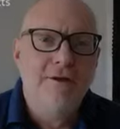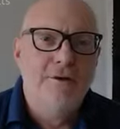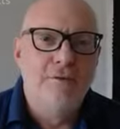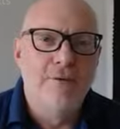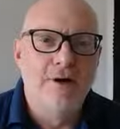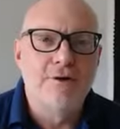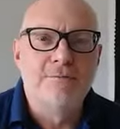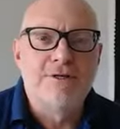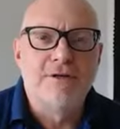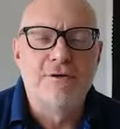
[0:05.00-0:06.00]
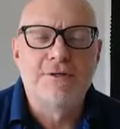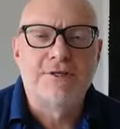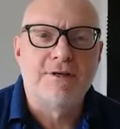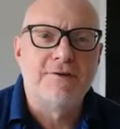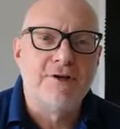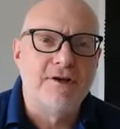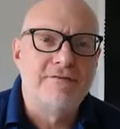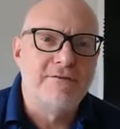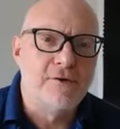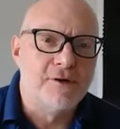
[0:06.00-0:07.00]
Welcome to Laws
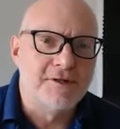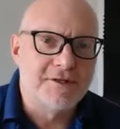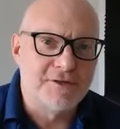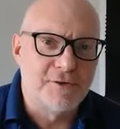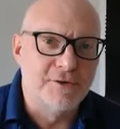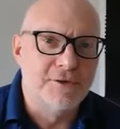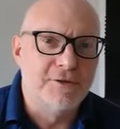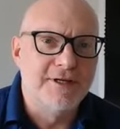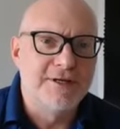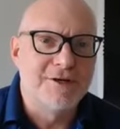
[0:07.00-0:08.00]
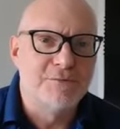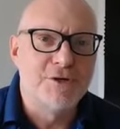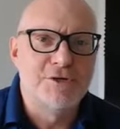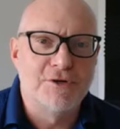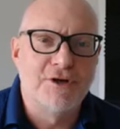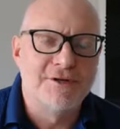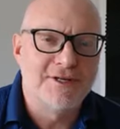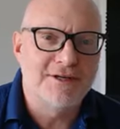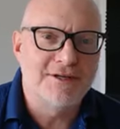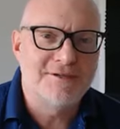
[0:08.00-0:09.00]
794, Tort Law in Commercial
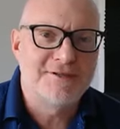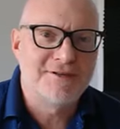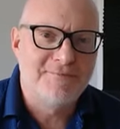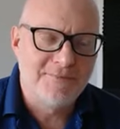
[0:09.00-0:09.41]
Contexts.